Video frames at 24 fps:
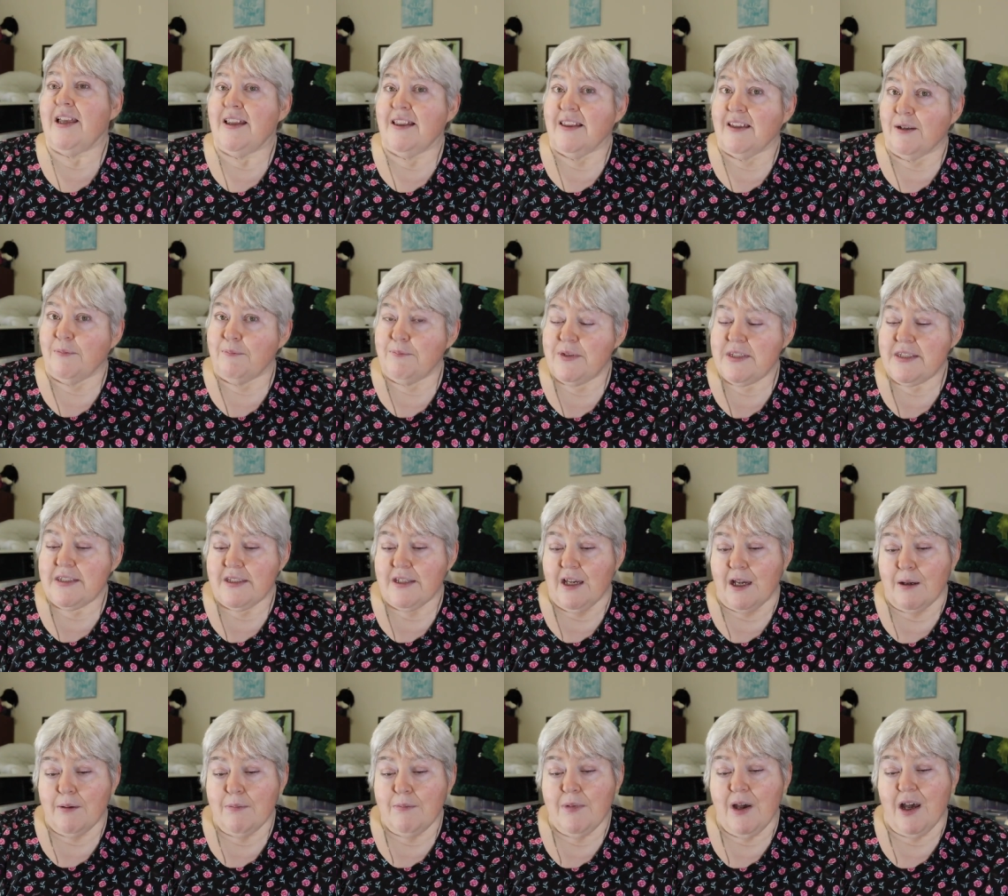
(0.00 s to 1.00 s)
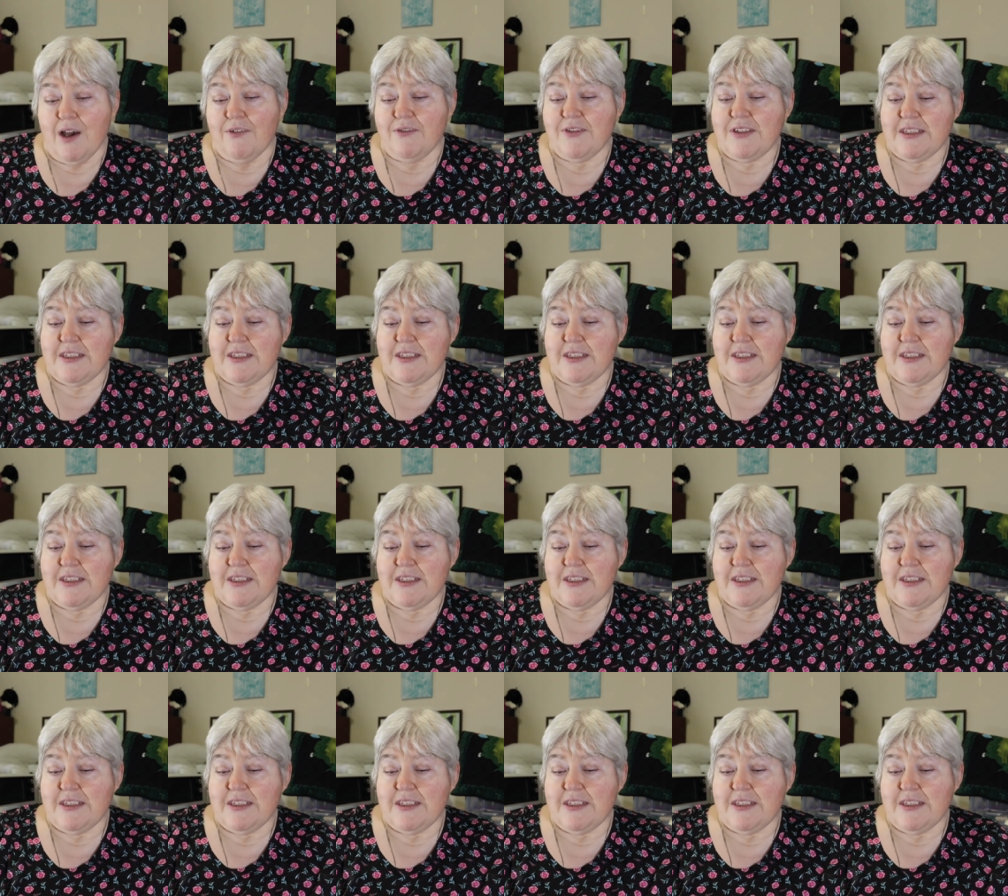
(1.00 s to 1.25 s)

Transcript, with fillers: a lump sum of